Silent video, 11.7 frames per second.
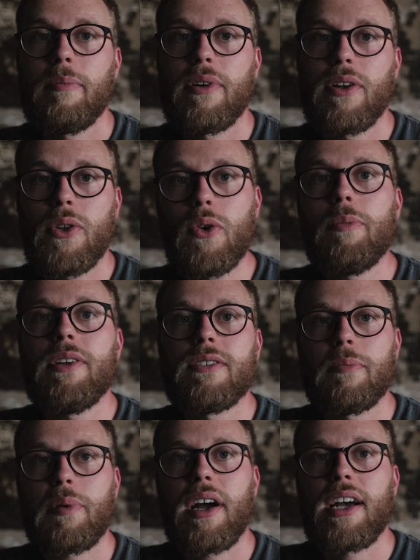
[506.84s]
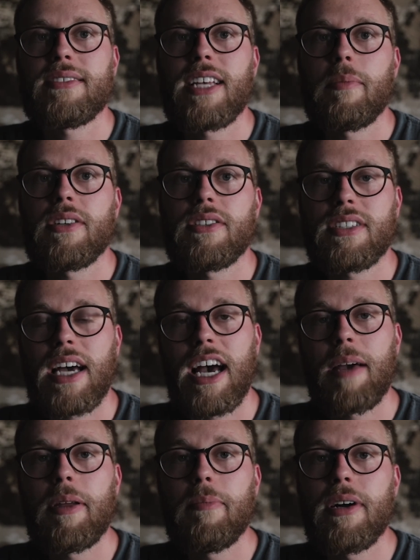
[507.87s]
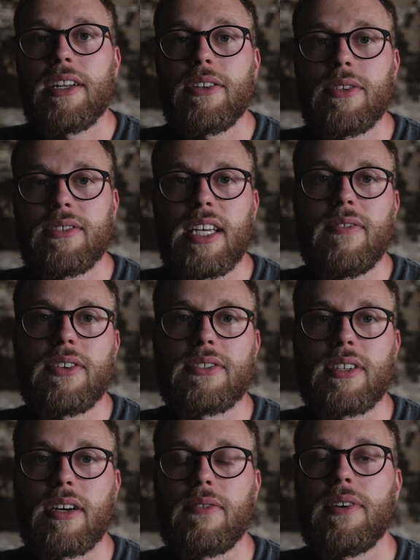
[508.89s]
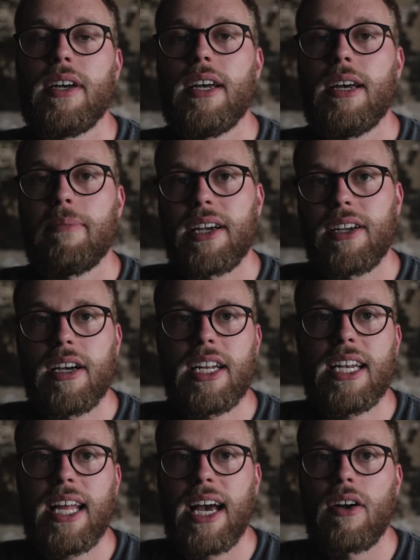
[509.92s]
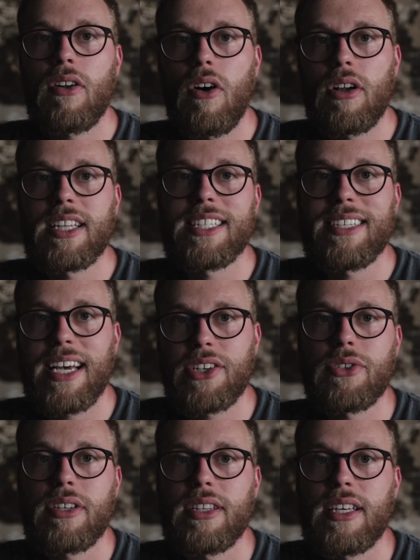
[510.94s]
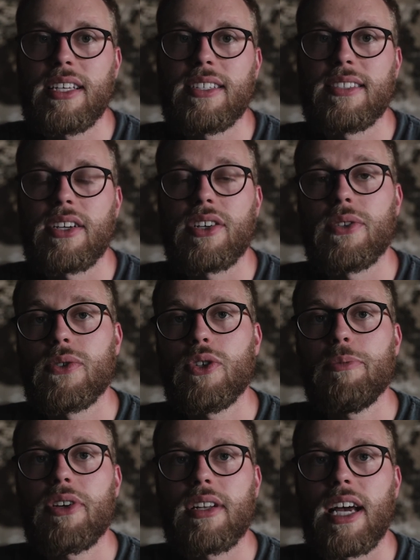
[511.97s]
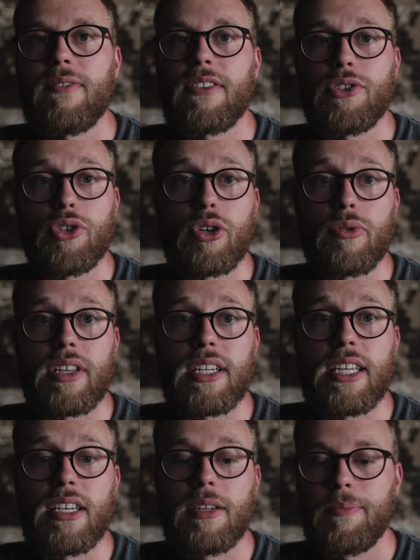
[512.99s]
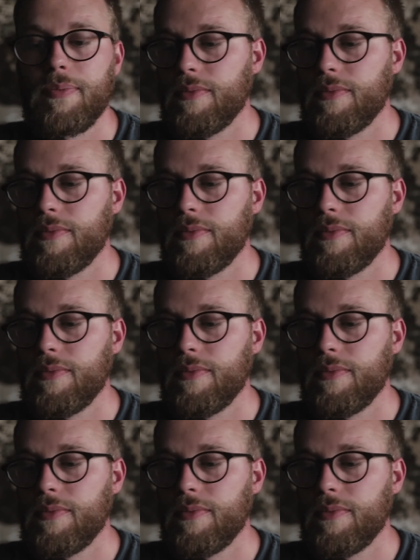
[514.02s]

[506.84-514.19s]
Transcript: But you would be surprised how much time and money you save yourself by cutting out all of these extra things that consume your life that you don't really need.